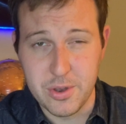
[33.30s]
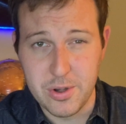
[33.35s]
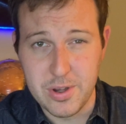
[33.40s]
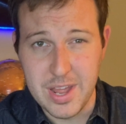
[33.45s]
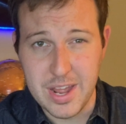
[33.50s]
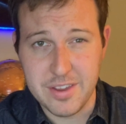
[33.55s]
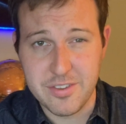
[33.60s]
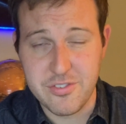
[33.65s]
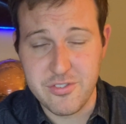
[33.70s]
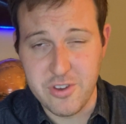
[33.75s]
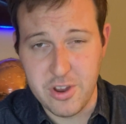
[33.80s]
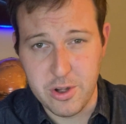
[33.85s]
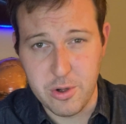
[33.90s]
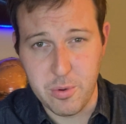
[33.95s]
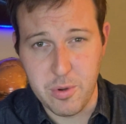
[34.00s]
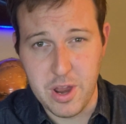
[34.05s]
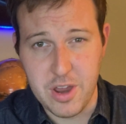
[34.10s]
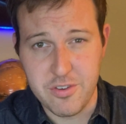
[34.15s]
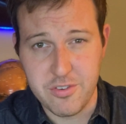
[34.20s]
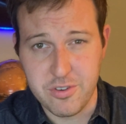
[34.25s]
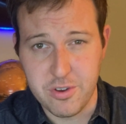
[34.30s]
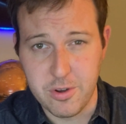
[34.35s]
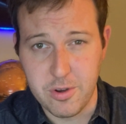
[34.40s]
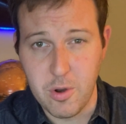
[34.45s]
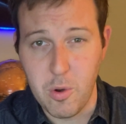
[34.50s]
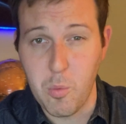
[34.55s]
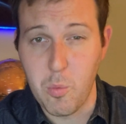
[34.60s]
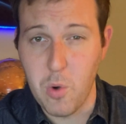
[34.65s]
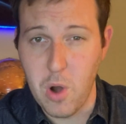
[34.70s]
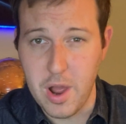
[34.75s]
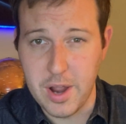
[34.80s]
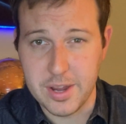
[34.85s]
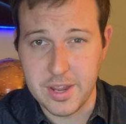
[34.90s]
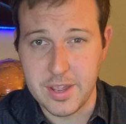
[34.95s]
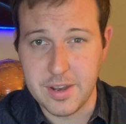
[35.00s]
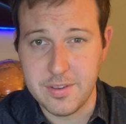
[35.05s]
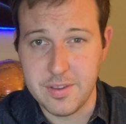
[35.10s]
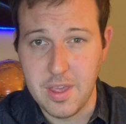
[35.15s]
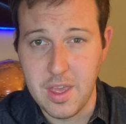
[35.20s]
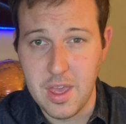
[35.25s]
next generation
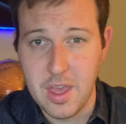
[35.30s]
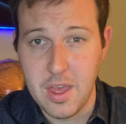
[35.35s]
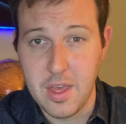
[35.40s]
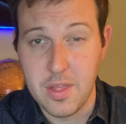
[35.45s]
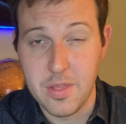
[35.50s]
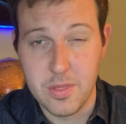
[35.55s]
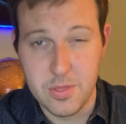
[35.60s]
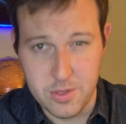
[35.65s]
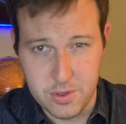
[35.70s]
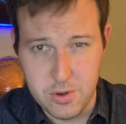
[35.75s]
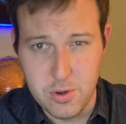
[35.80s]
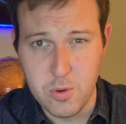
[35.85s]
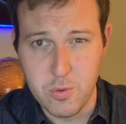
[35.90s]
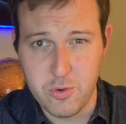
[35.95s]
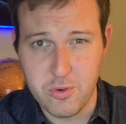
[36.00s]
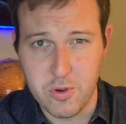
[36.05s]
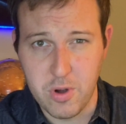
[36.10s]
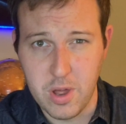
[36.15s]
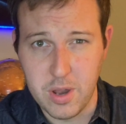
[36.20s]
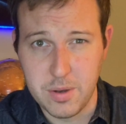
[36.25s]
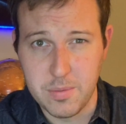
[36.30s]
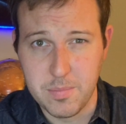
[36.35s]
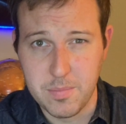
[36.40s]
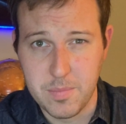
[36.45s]
rocket, the Neutron.